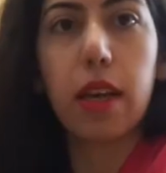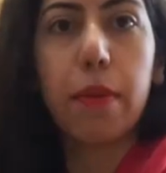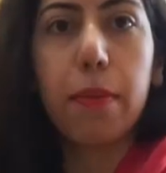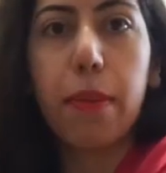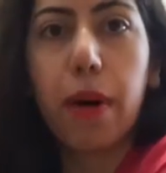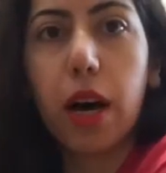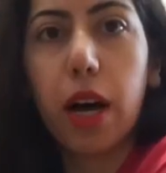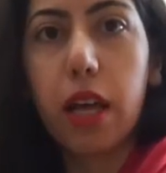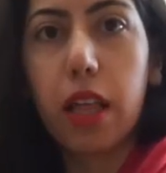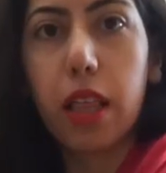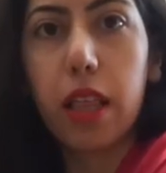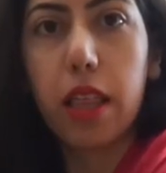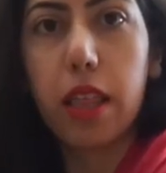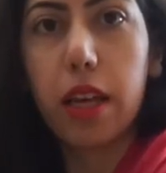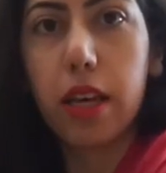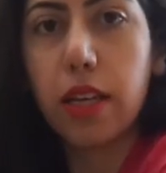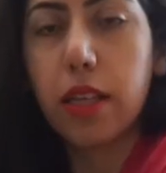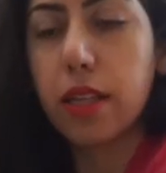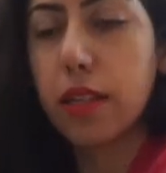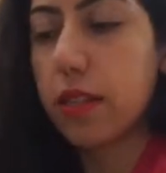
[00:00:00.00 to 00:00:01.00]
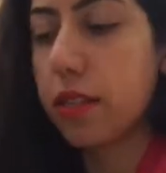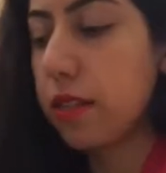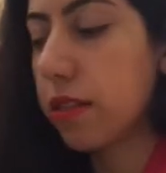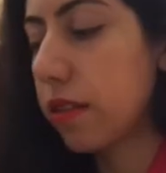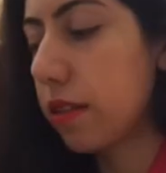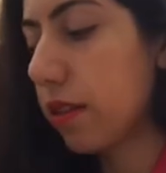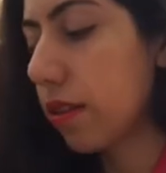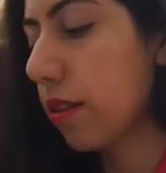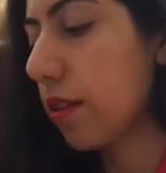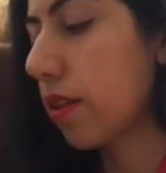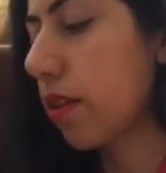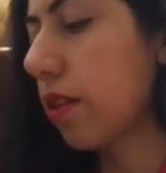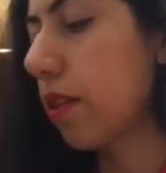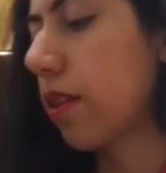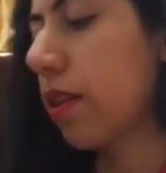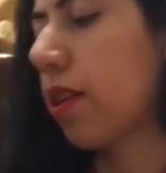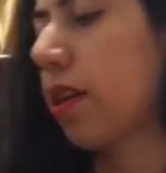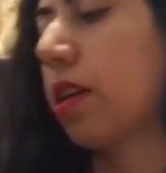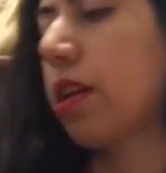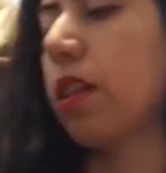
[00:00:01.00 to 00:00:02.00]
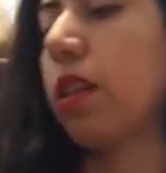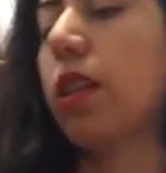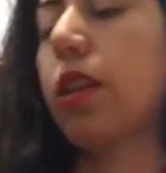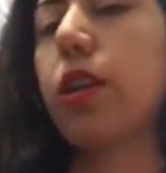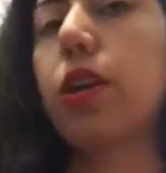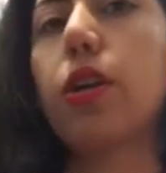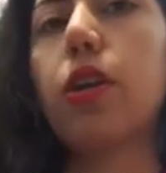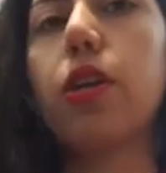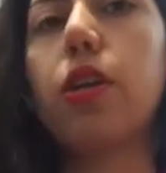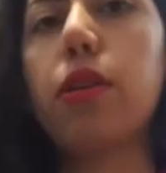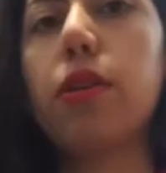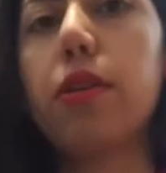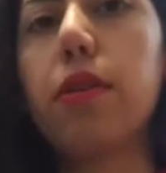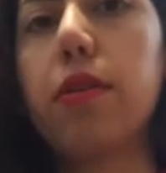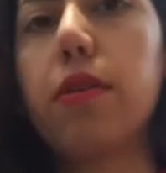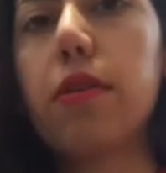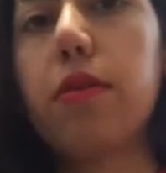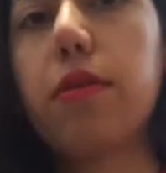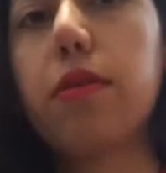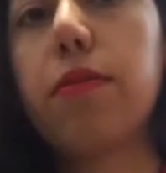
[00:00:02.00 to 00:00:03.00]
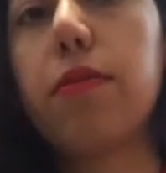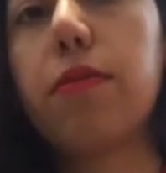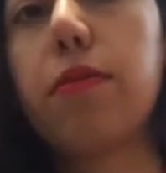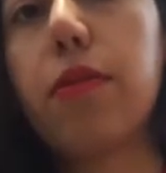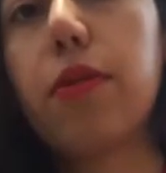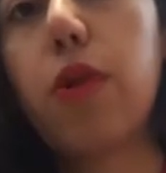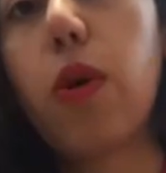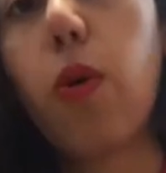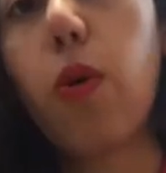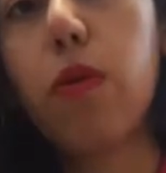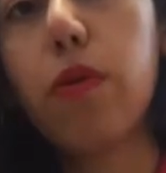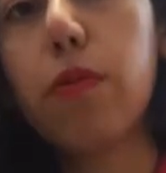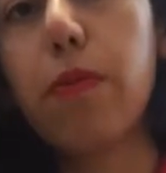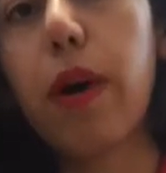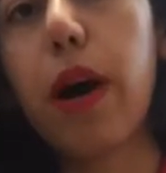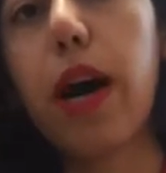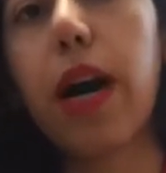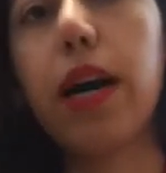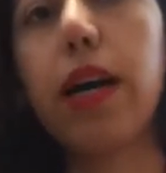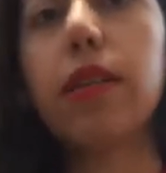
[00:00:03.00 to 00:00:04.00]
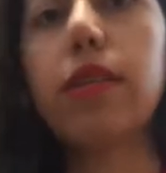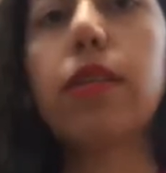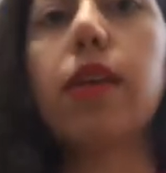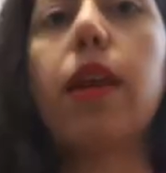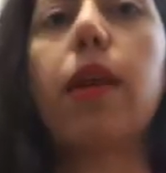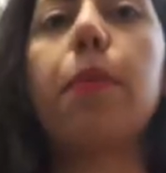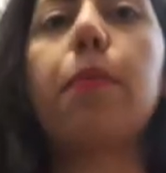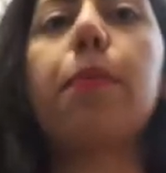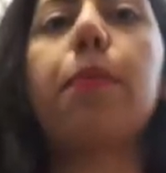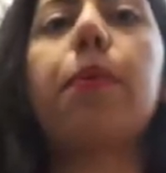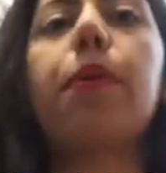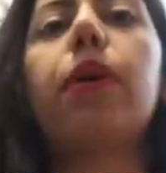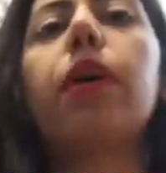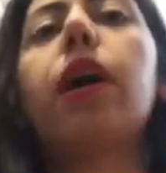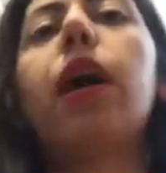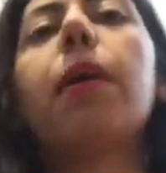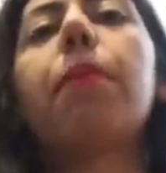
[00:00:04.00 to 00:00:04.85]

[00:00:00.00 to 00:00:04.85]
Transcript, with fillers: I bought this little gold box that I put